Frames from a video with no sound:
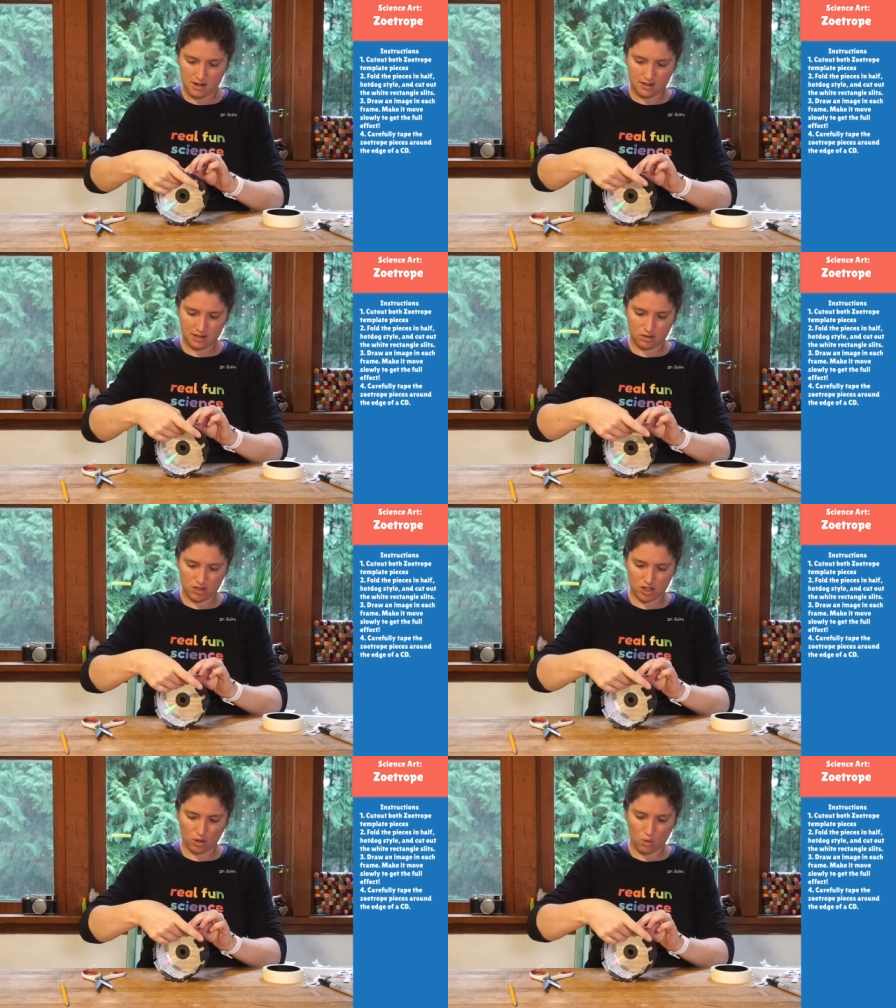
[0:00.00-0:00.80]
And this sort of
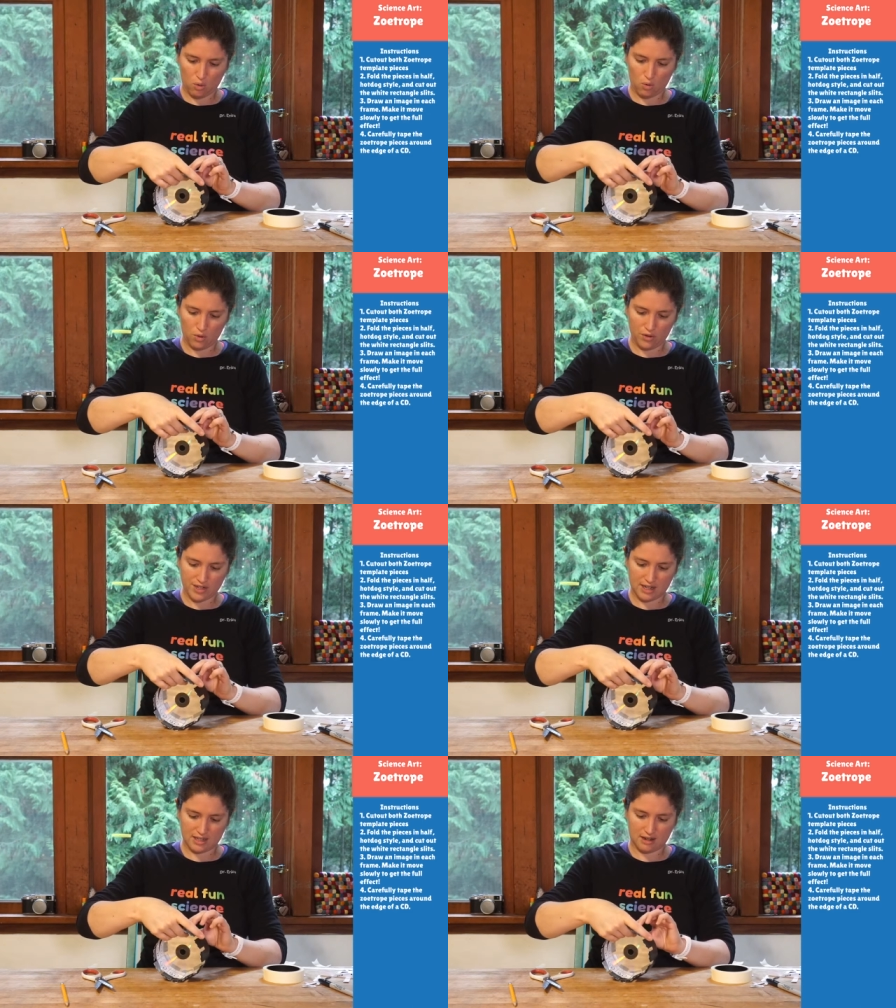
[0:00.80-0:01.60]
just holds
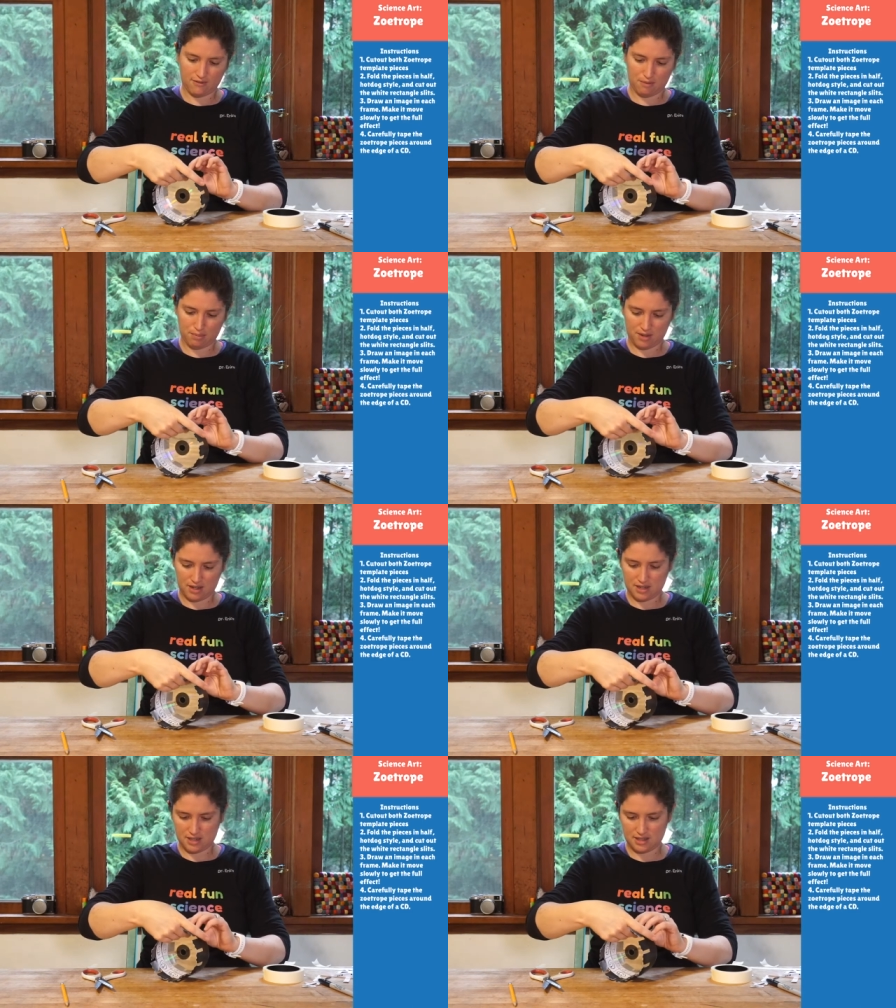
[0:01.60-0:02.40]
that stuff in
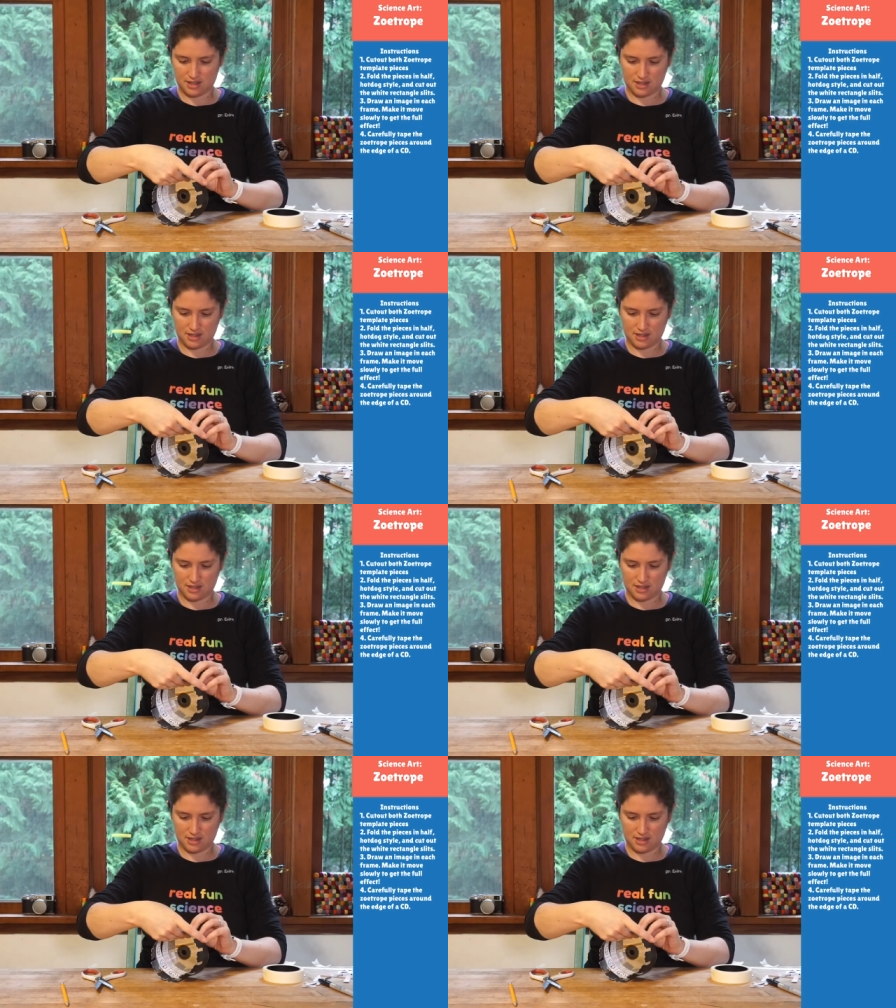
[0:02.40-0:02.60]
place.